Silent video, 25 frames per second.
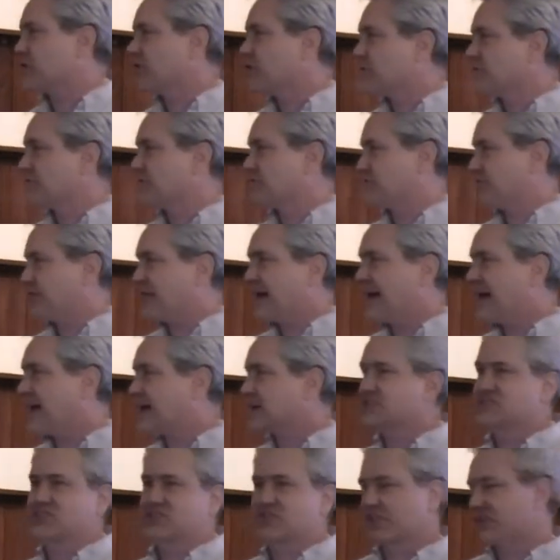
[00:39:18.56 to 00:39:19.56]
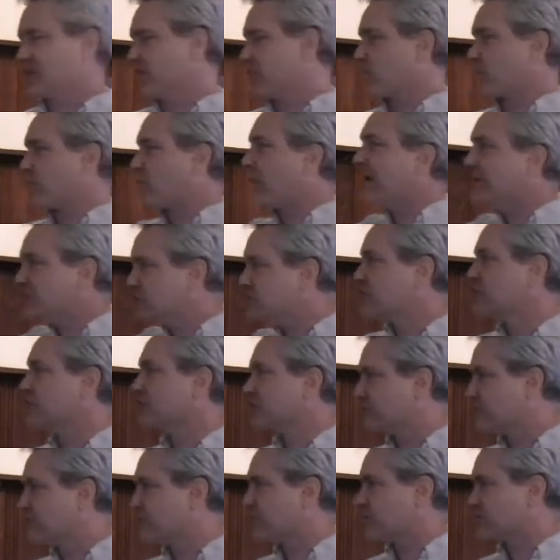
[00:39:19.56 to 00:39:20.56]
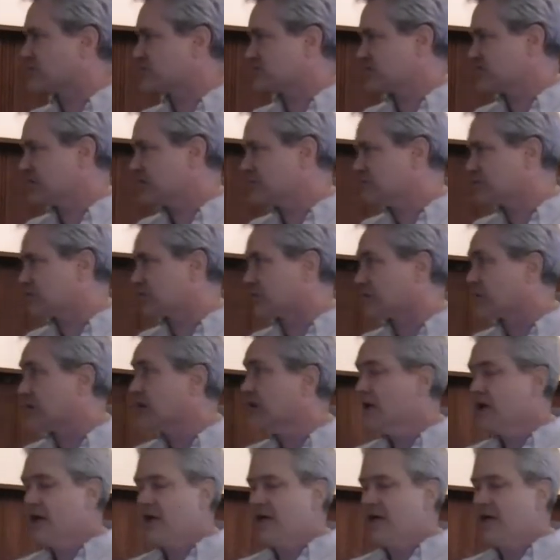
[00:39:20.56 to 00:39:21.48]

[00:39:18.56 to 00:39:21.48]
own flags, you know, right during Fort Sumter.